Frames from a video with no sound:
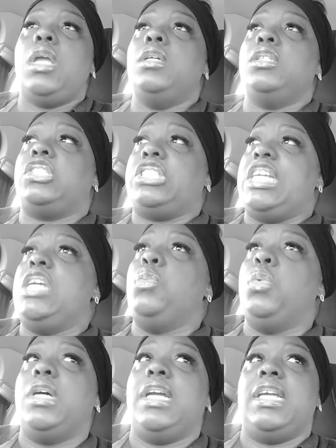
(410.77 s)
she
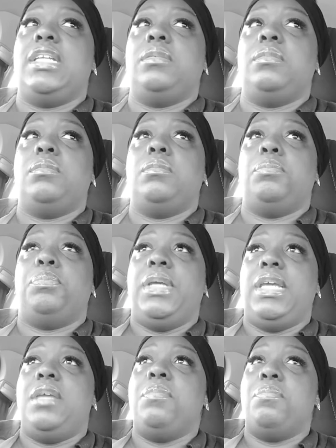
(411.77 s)
wouldn't
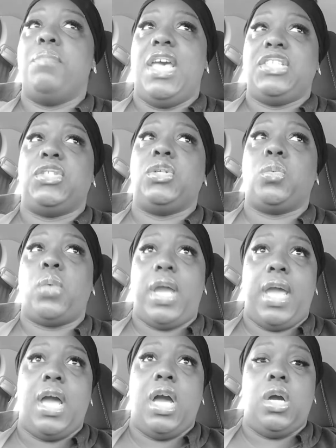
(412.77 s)
be messing
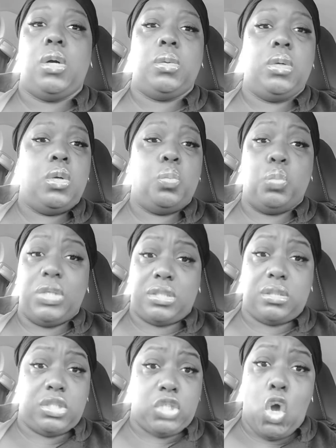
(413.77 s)
around with
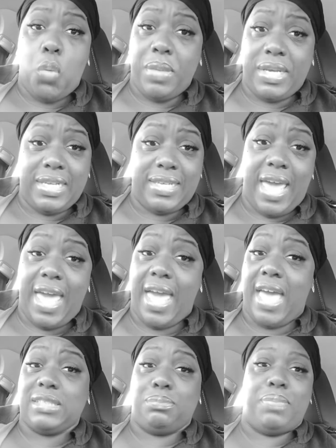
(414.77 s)
so many
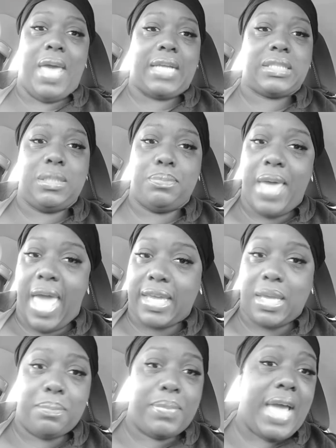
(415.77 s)
guys back to back
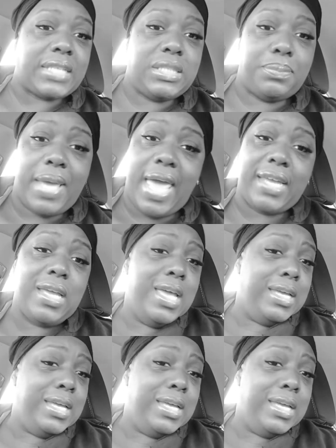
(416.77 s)
and back to back